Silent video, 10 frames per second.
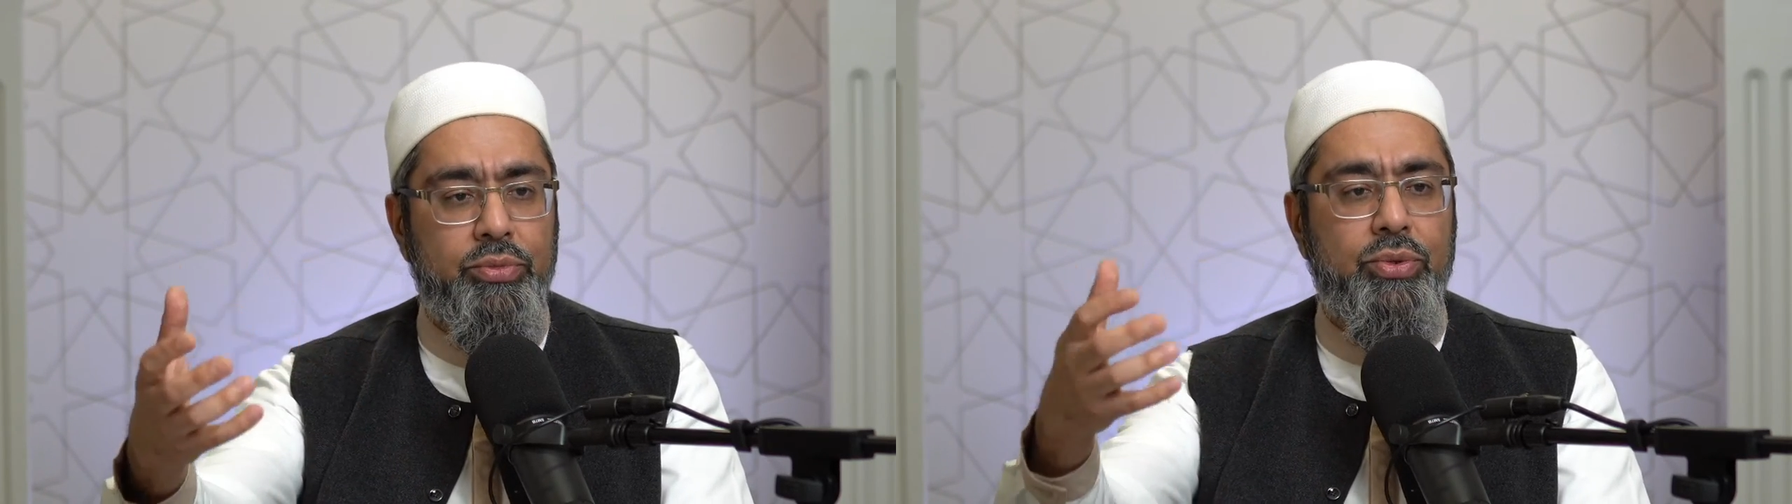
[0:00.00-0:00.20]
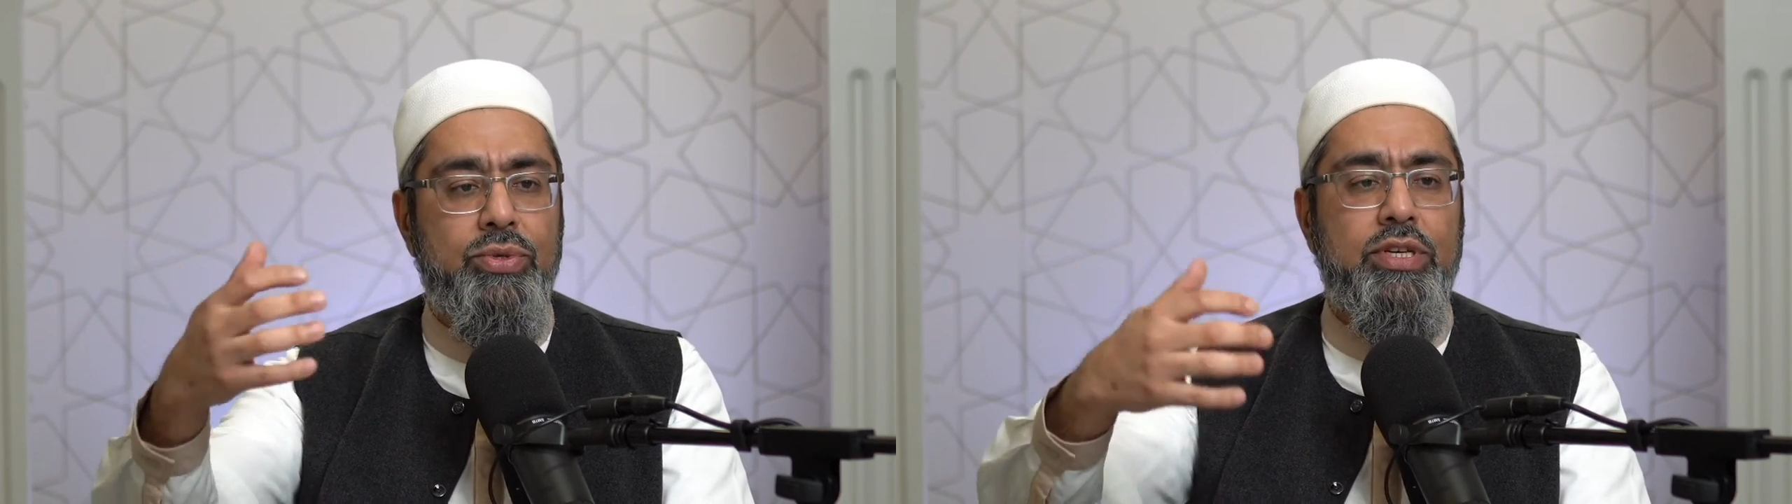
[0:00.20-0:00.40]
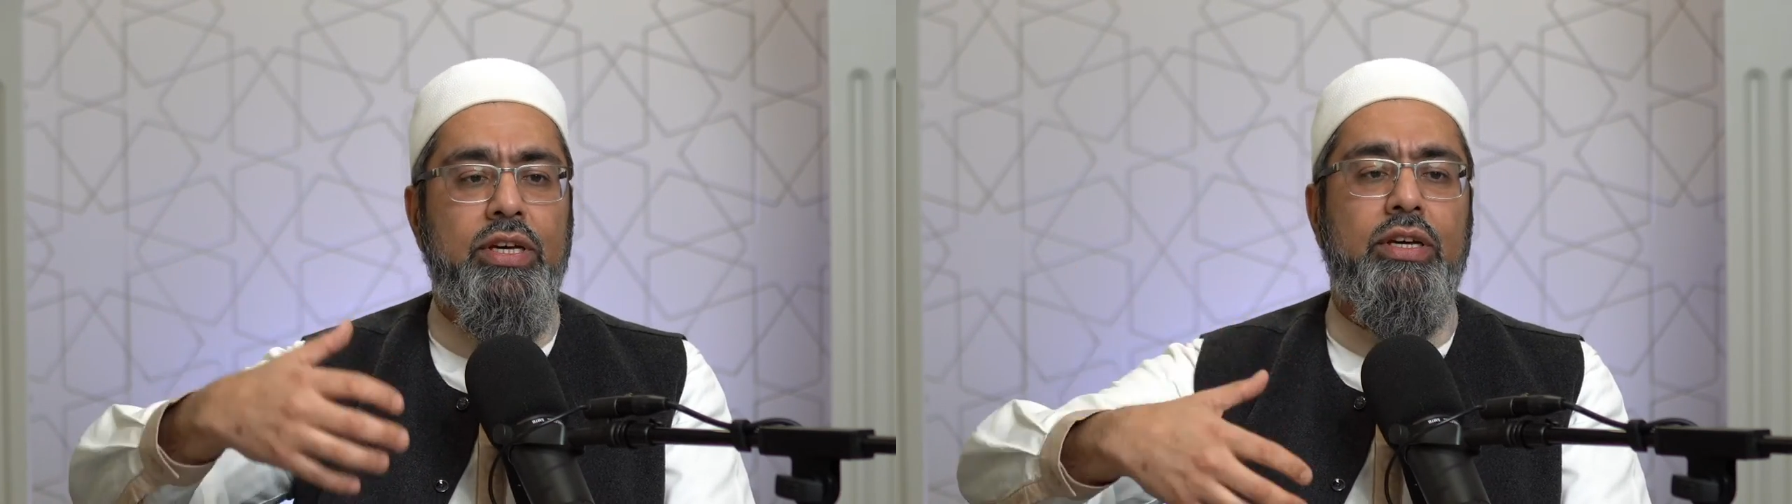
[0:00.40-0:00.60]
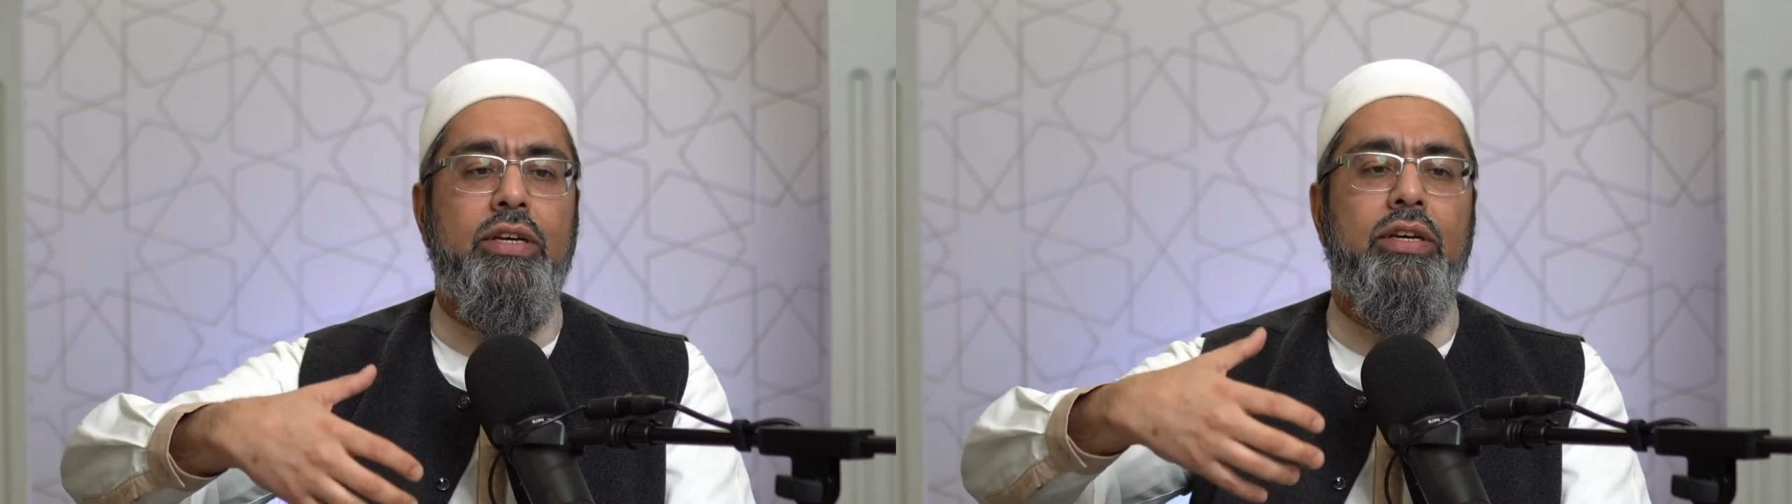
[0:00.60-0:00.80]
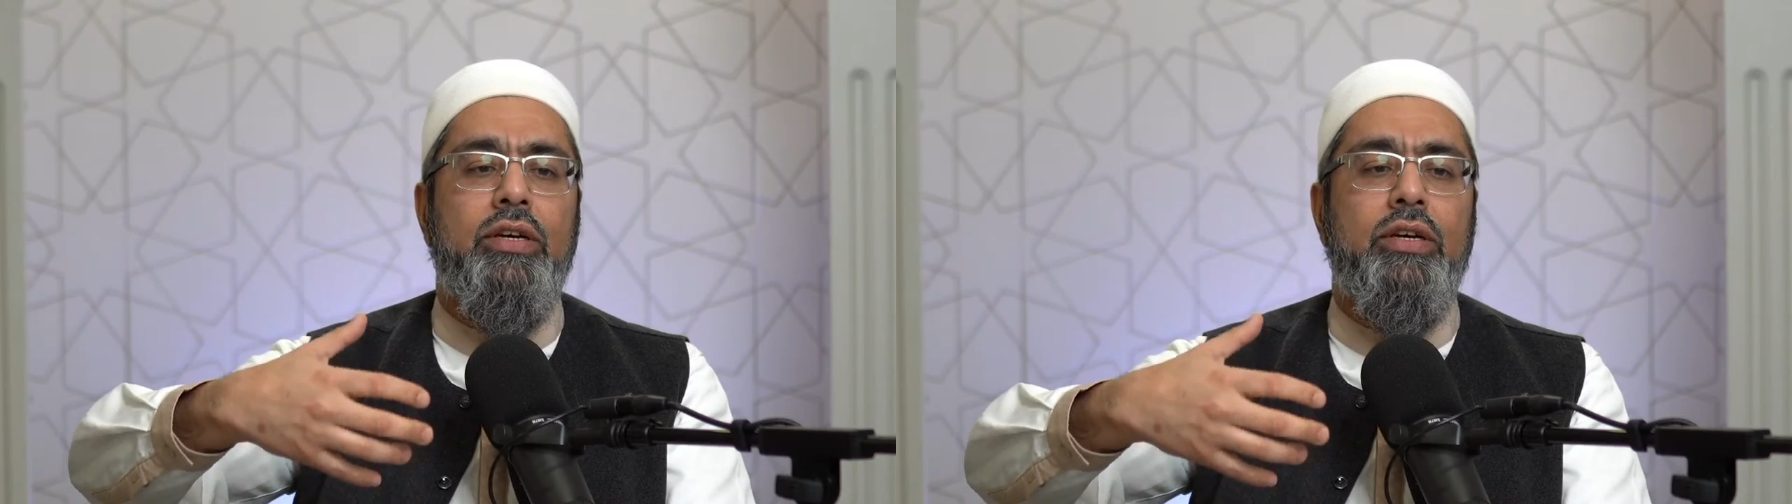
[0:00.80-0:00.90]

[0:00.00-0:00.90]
music